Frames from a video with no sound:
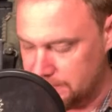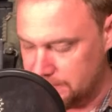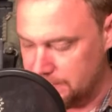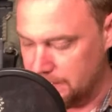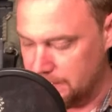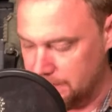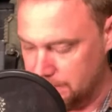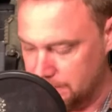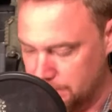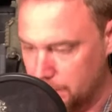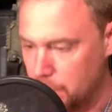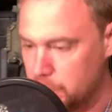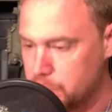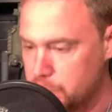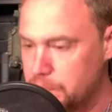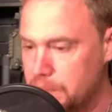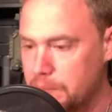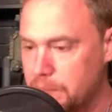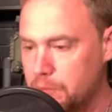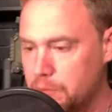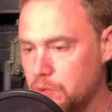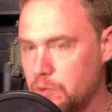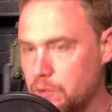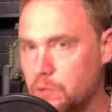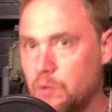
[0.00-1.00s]
that most
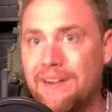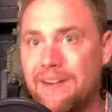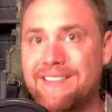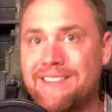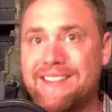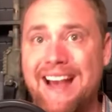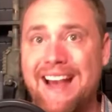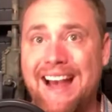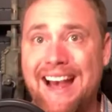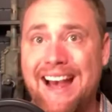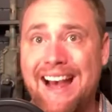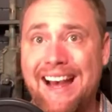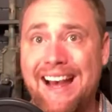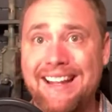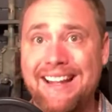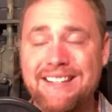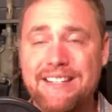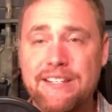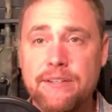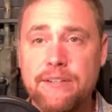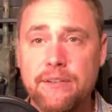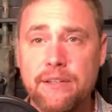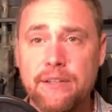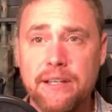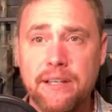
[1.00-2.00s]
people would want to add
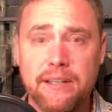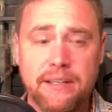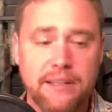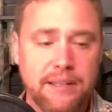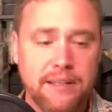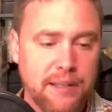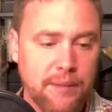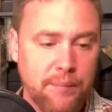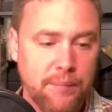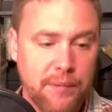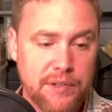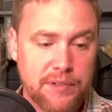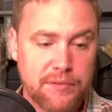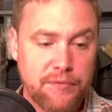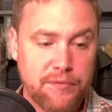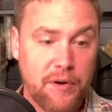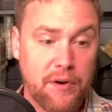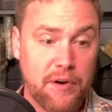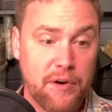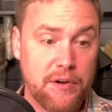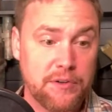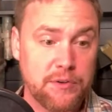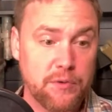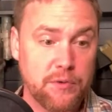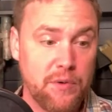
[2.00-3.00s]
to it, but as
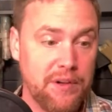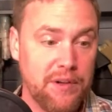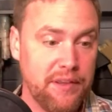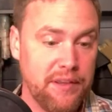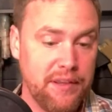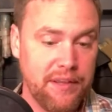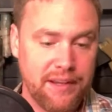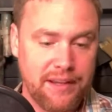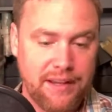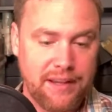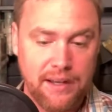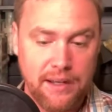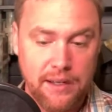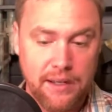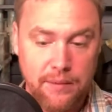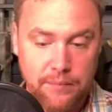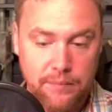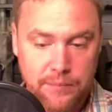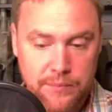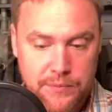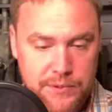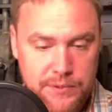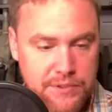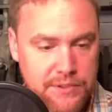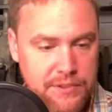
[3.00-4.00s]
far as one that
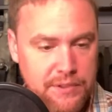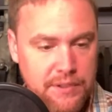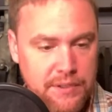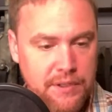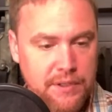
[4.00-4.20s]
comes